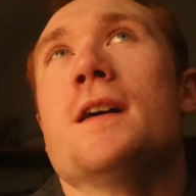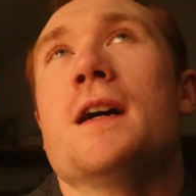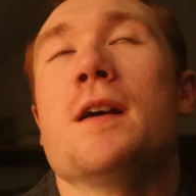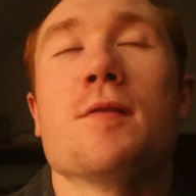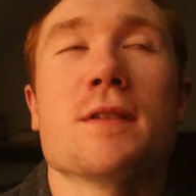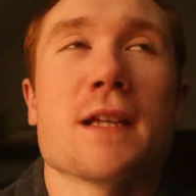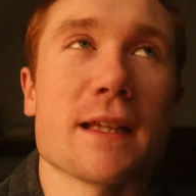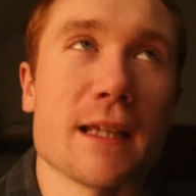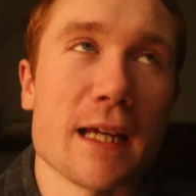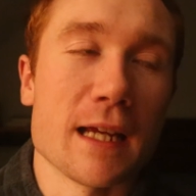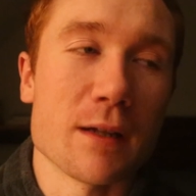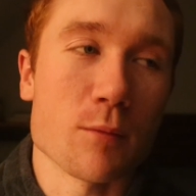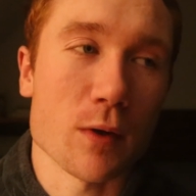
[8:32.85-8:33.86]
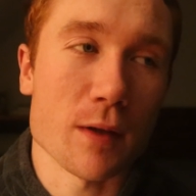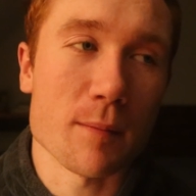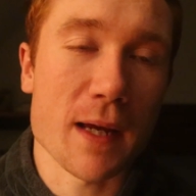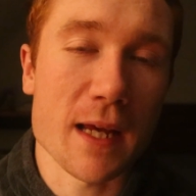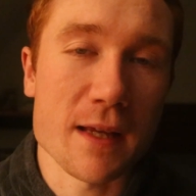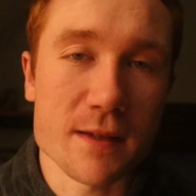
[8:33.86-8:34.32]
he was at the end where the
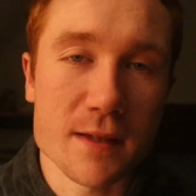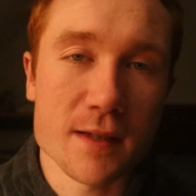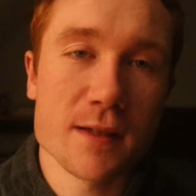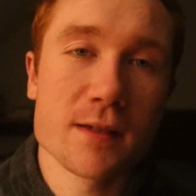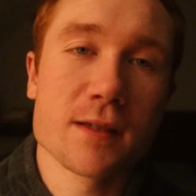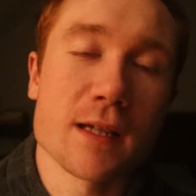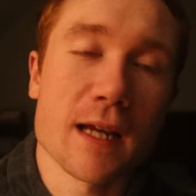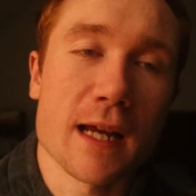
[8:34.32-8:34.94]
maze is,